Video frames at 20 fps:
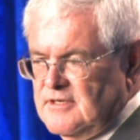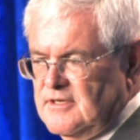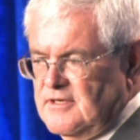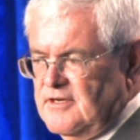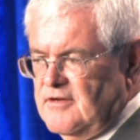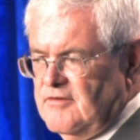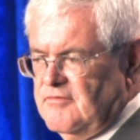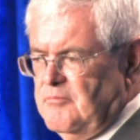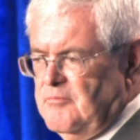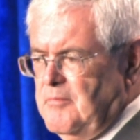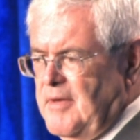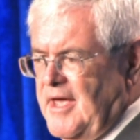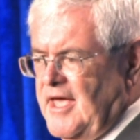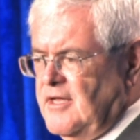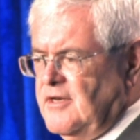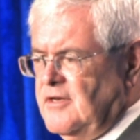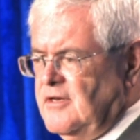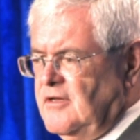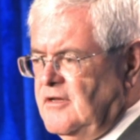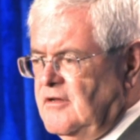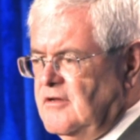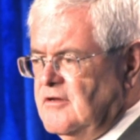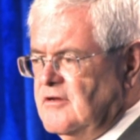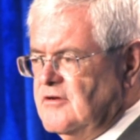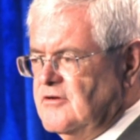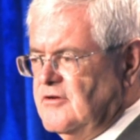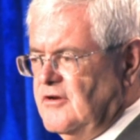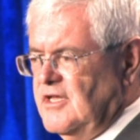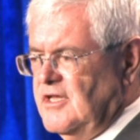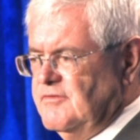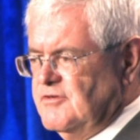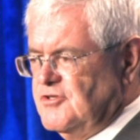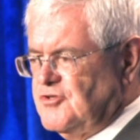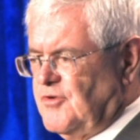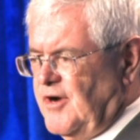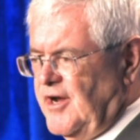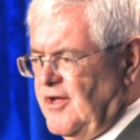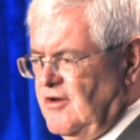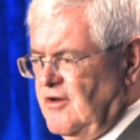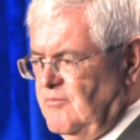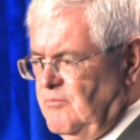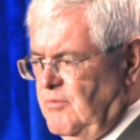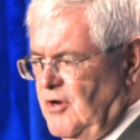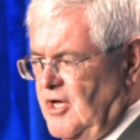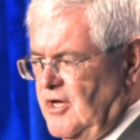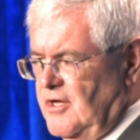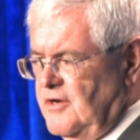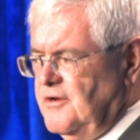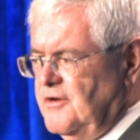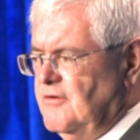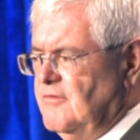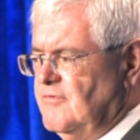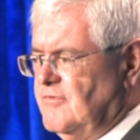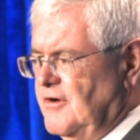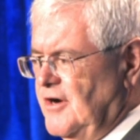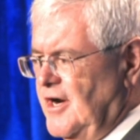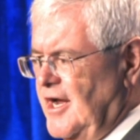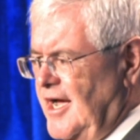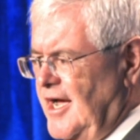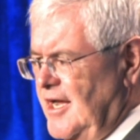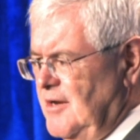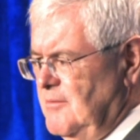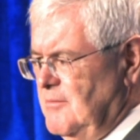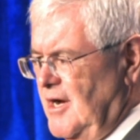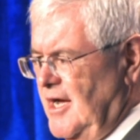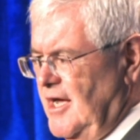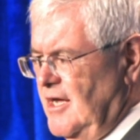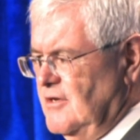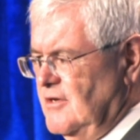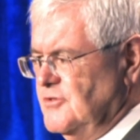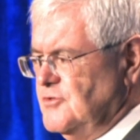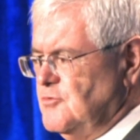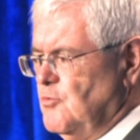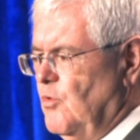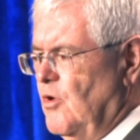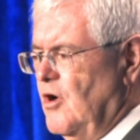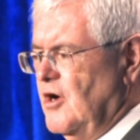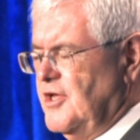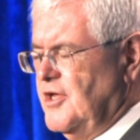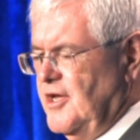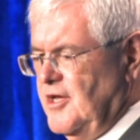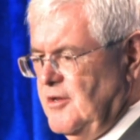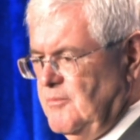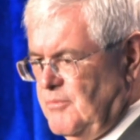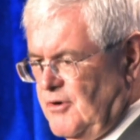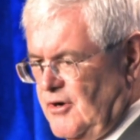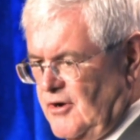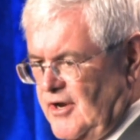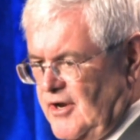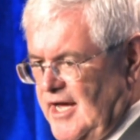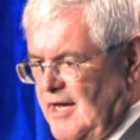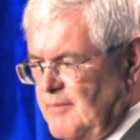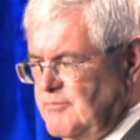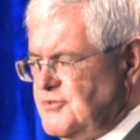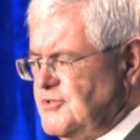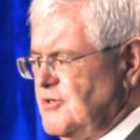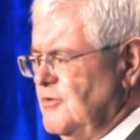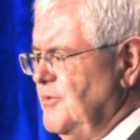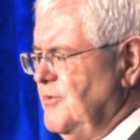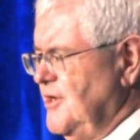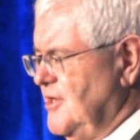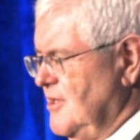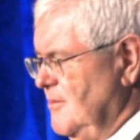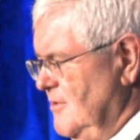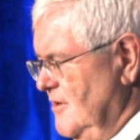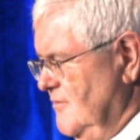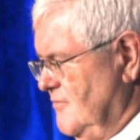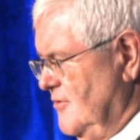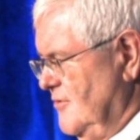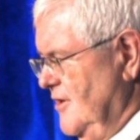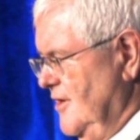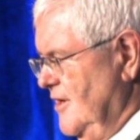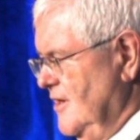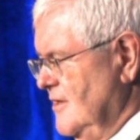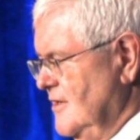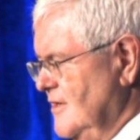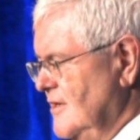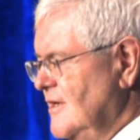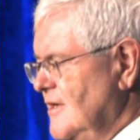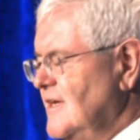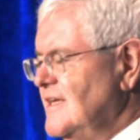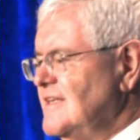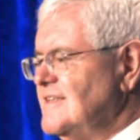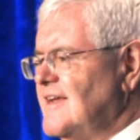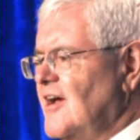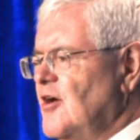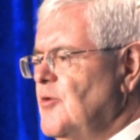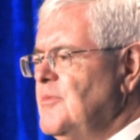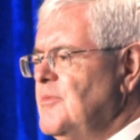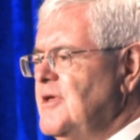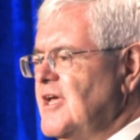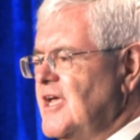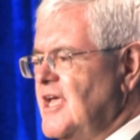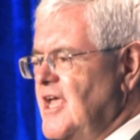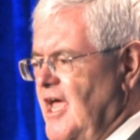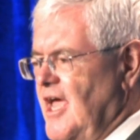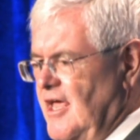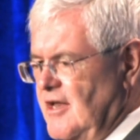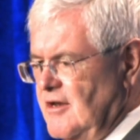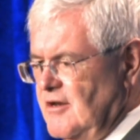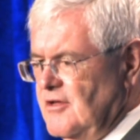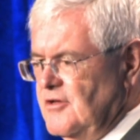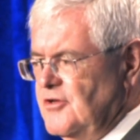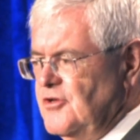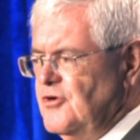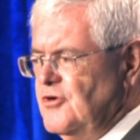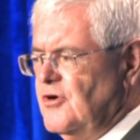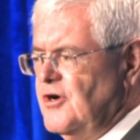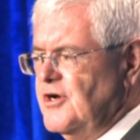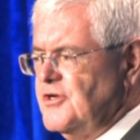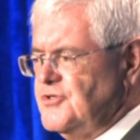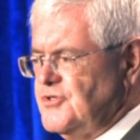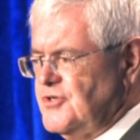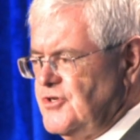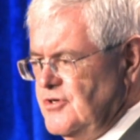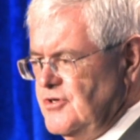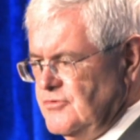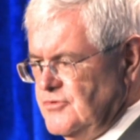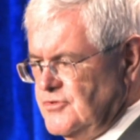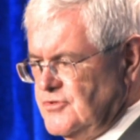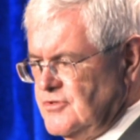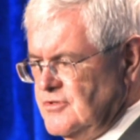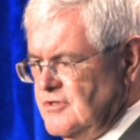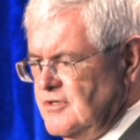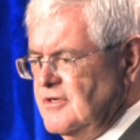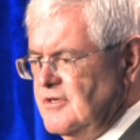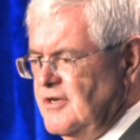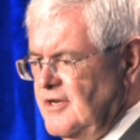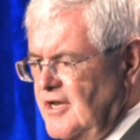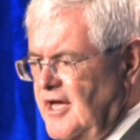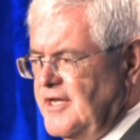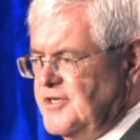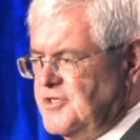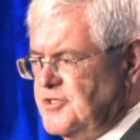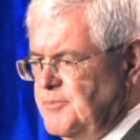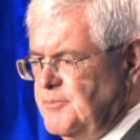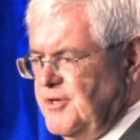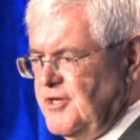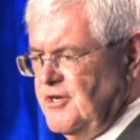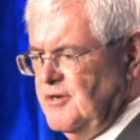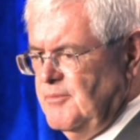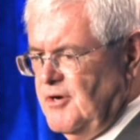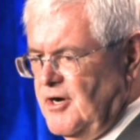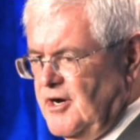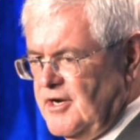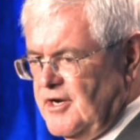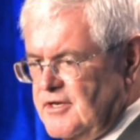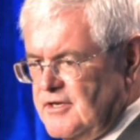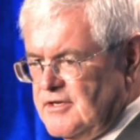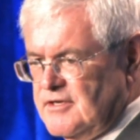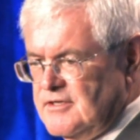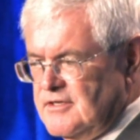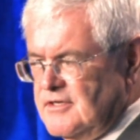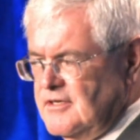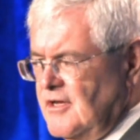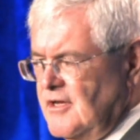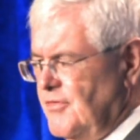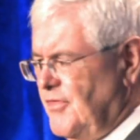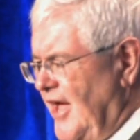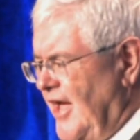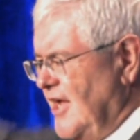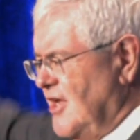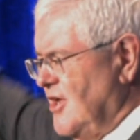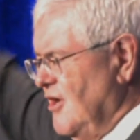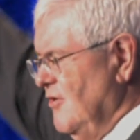if men could leave a trail of blood for 9 miles walking in burlap so we can be free, tell me again your excuse not to be an American. Thank you,